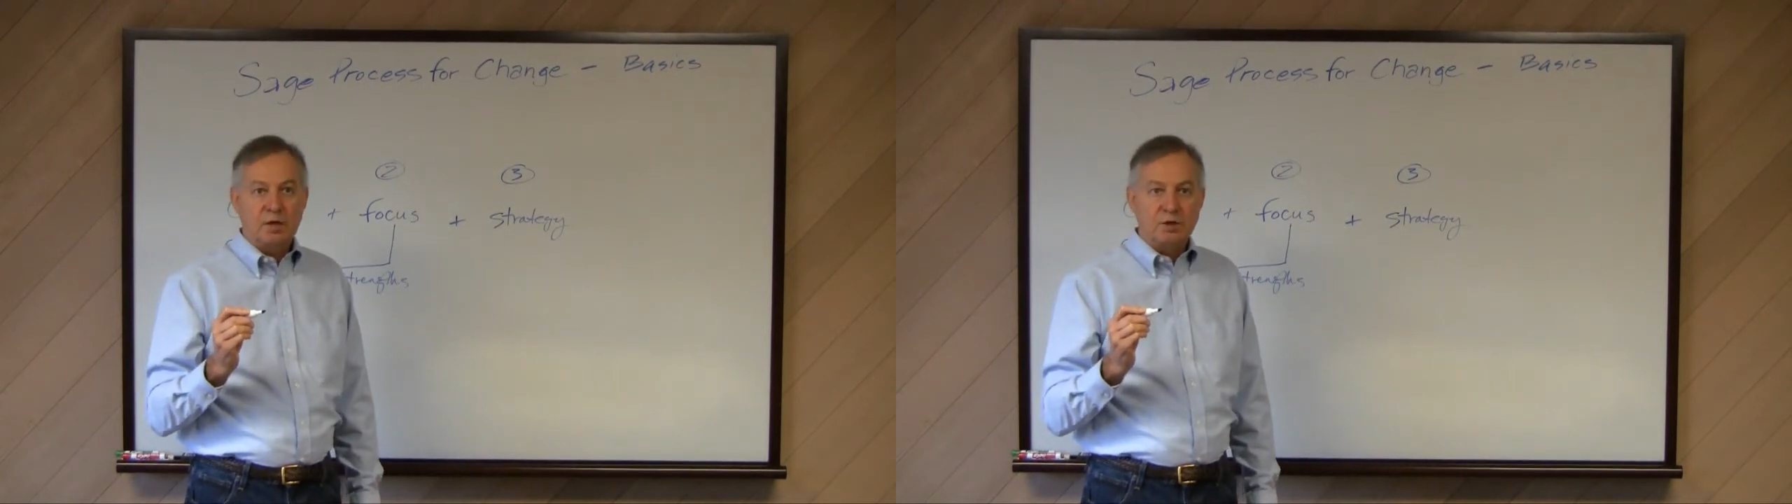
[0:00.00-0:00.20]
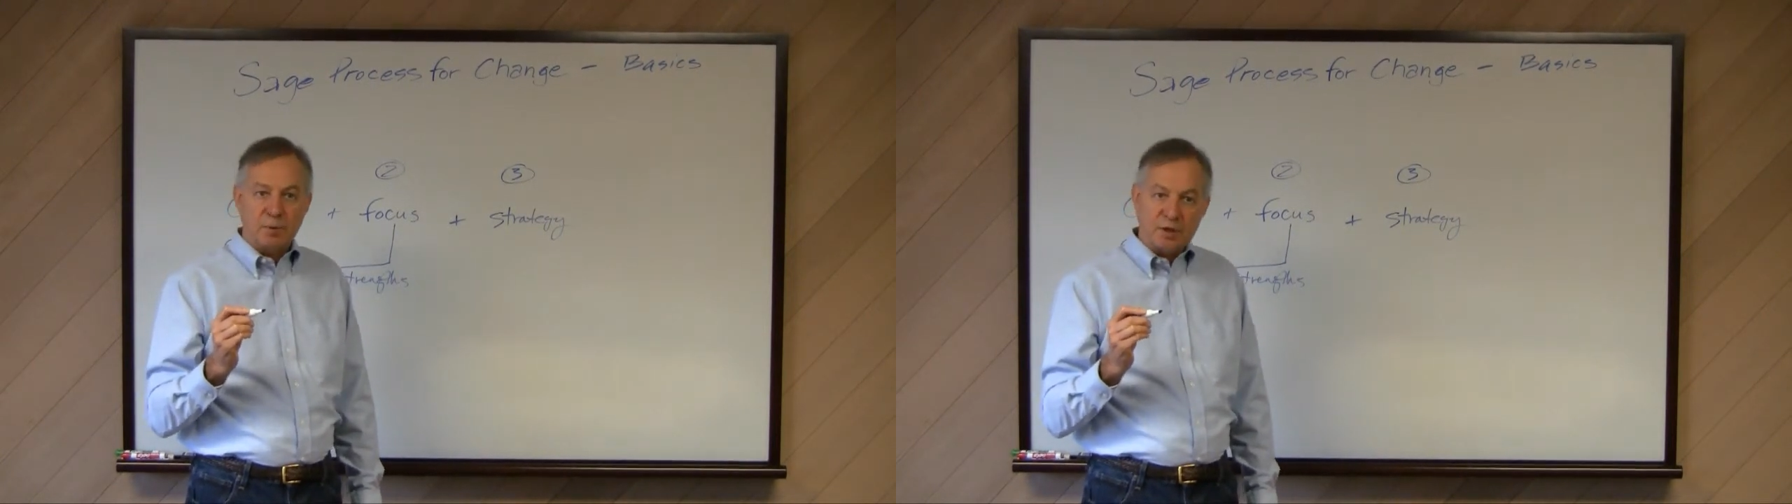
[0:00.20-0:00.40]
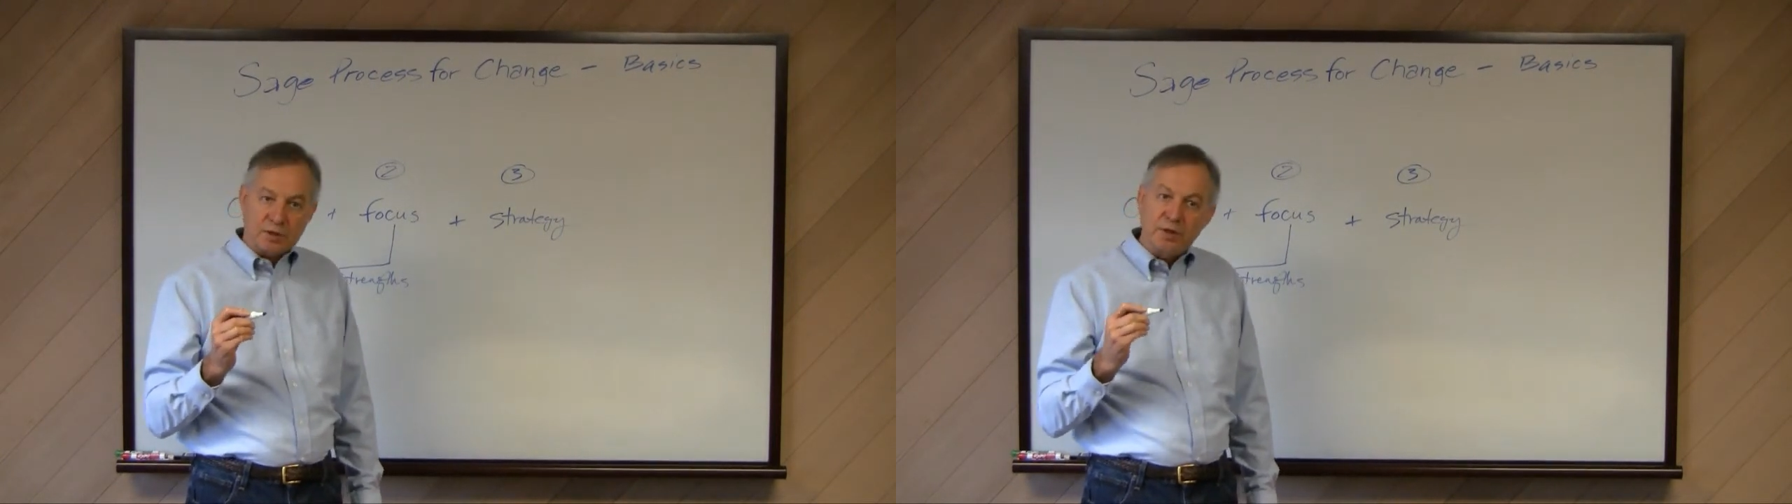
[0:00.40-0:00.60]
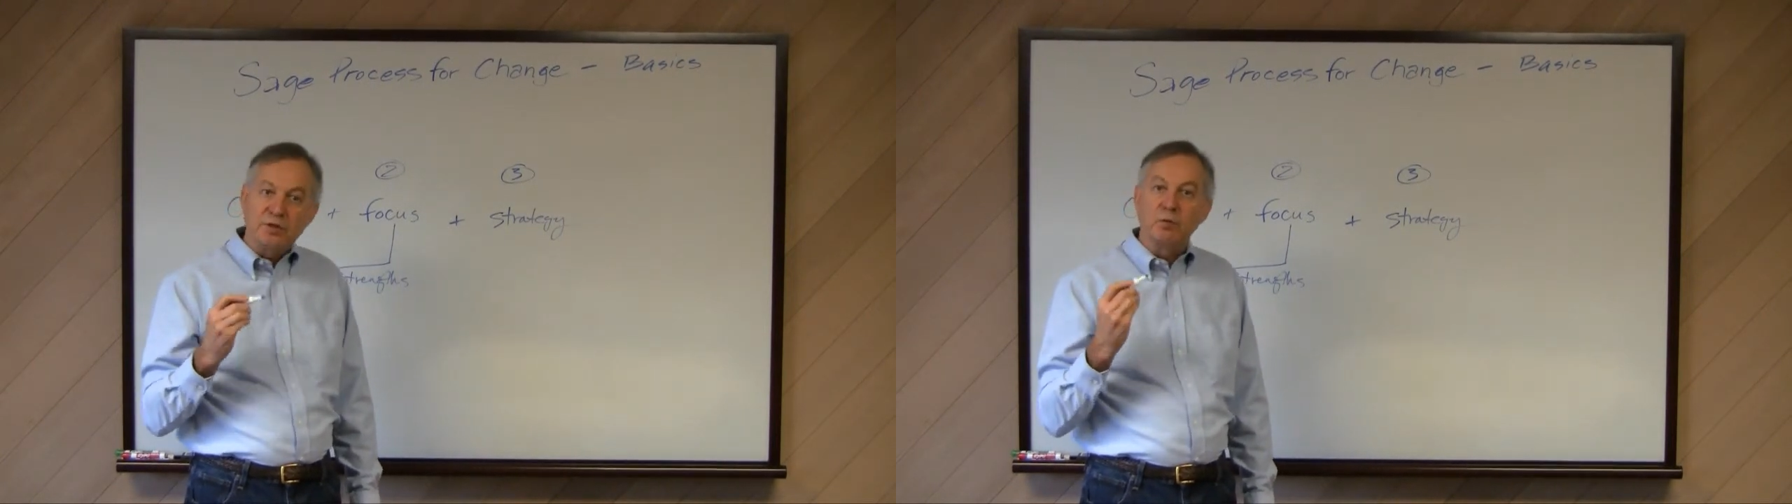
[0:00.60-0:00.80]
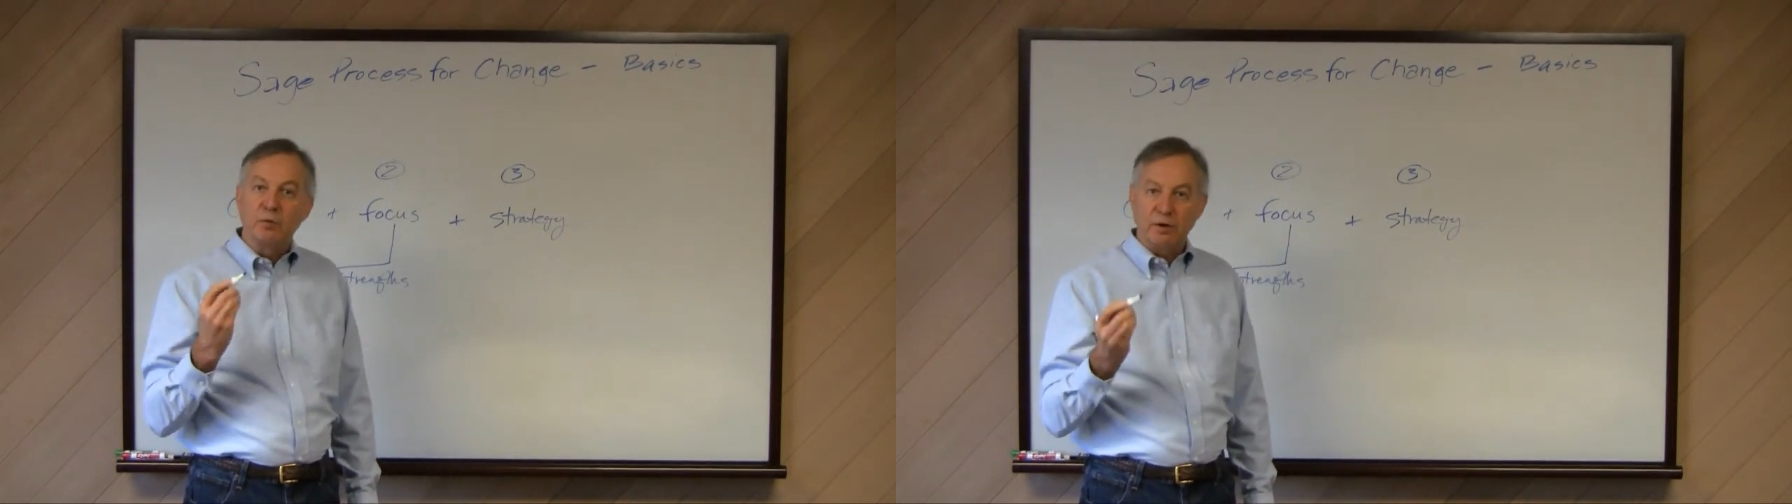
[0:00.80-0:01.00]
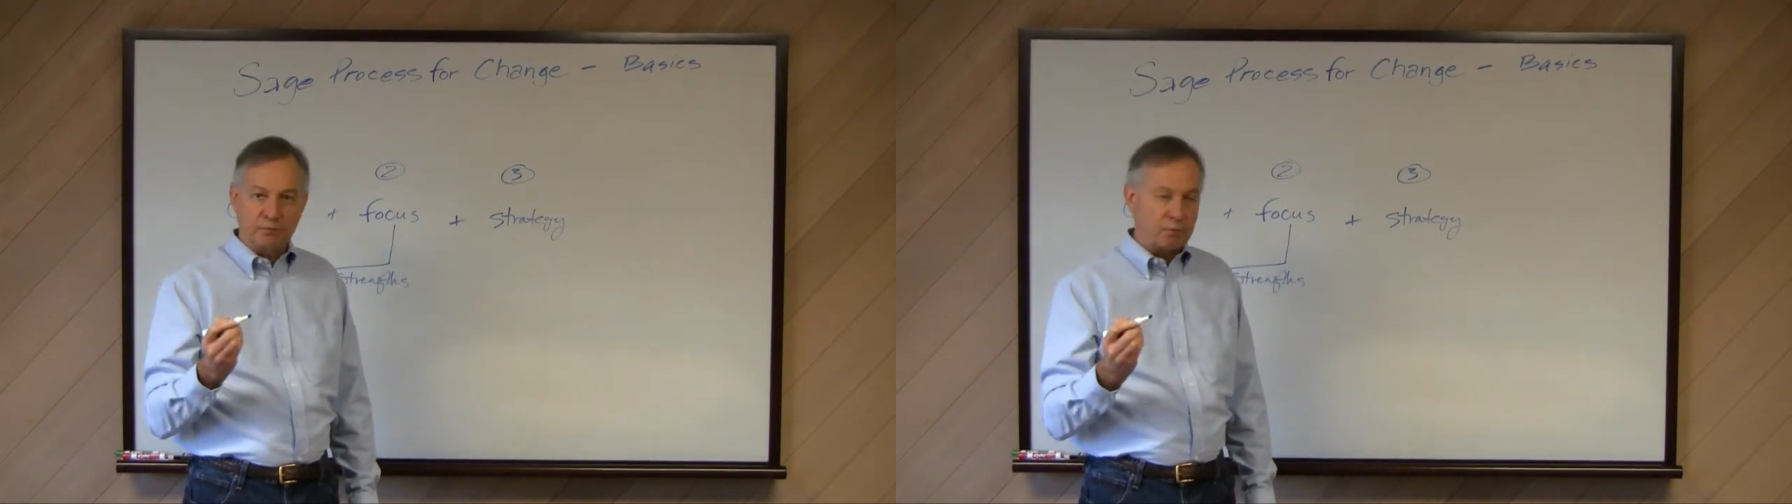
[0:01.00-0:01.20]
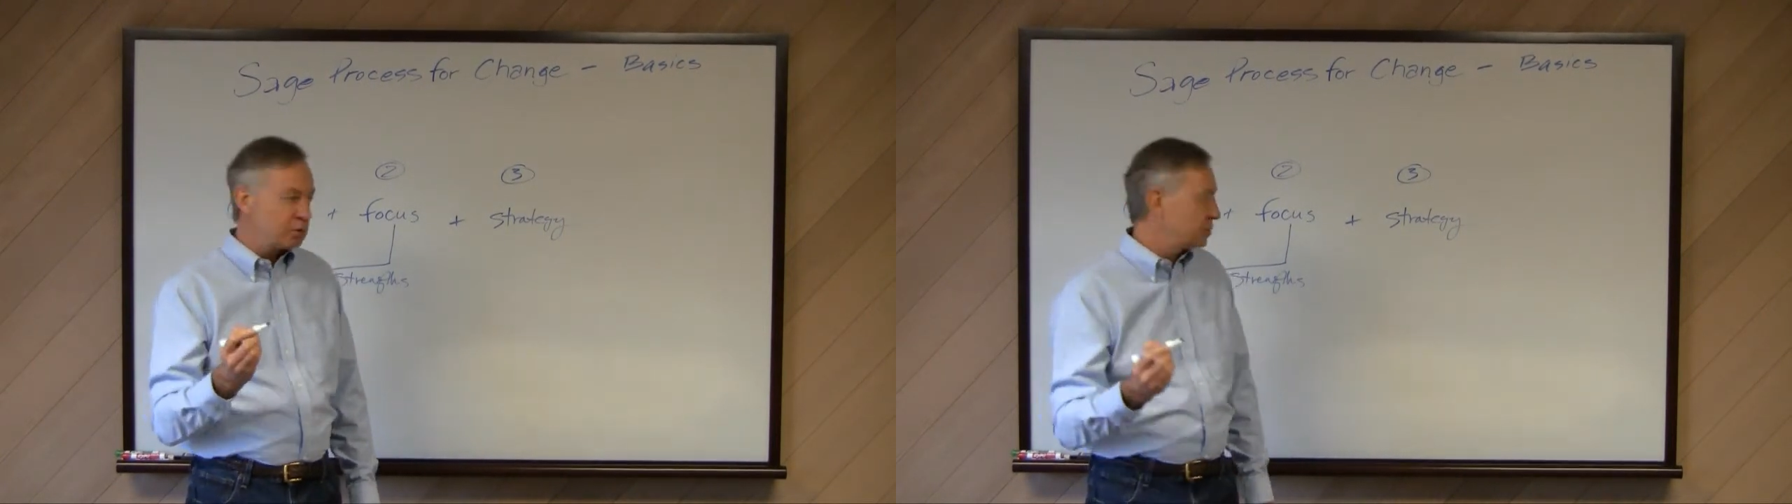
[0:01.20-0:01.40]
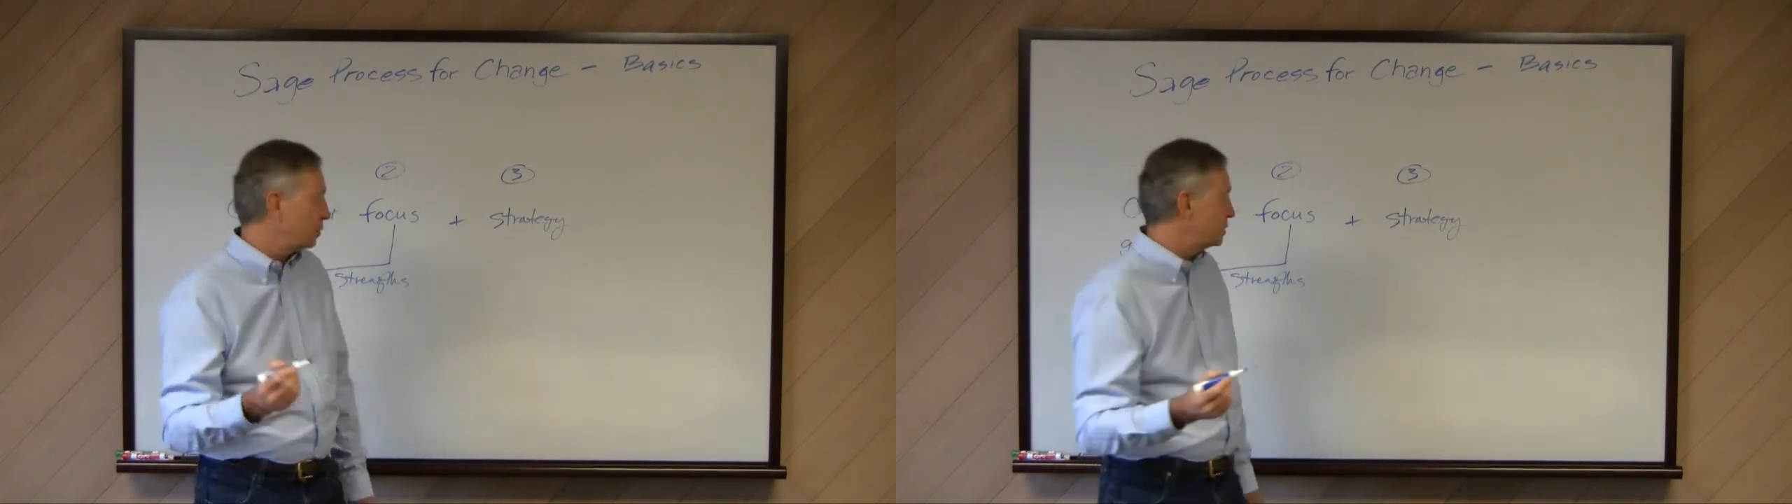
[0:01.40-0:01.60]
especially as you're
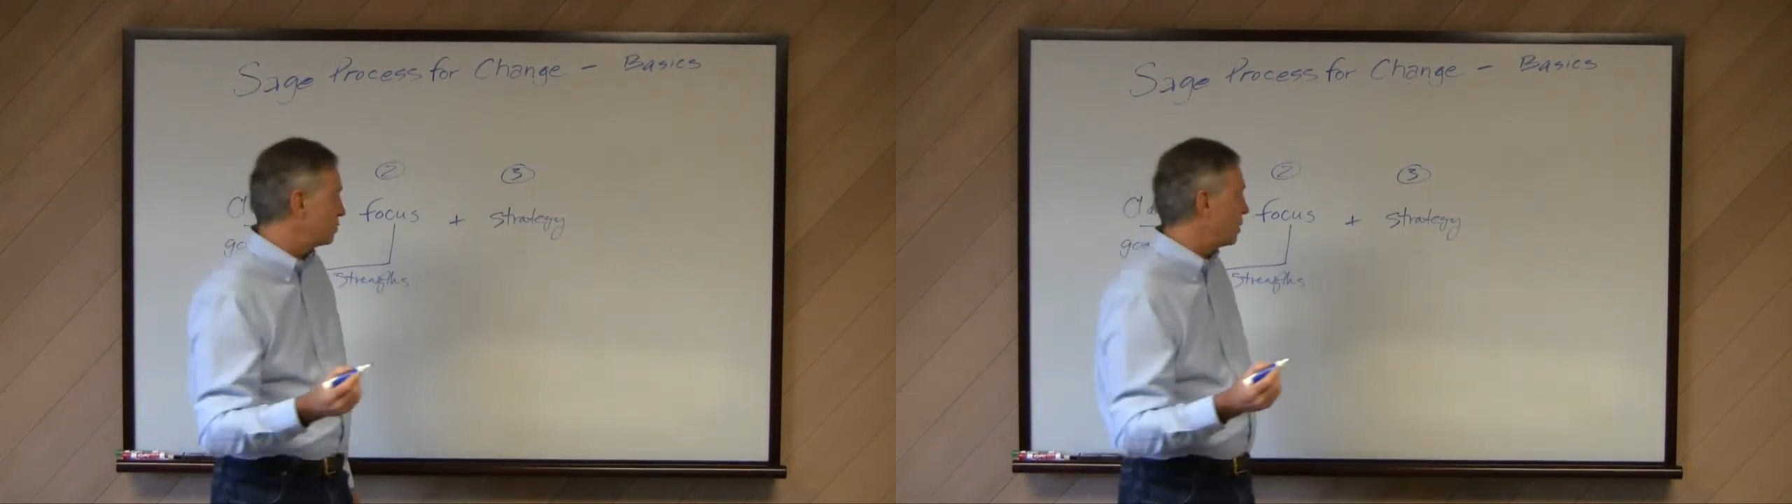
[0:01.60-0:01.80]
reinforced through this